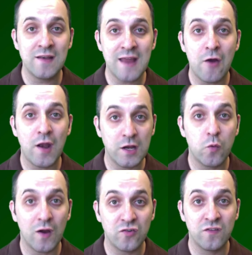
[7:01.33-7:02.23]
down any
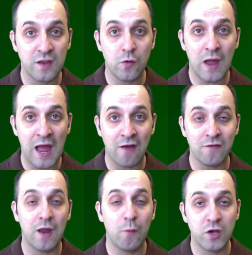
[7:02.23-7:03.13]
questions that you have,
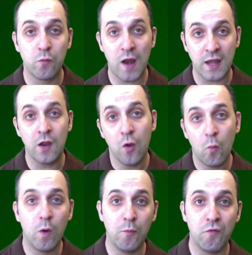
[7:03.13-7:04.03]
and when you're ready,
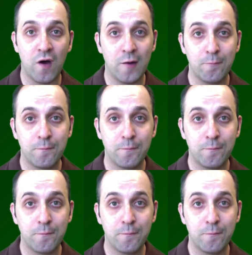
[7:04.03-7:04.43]
we'll move on.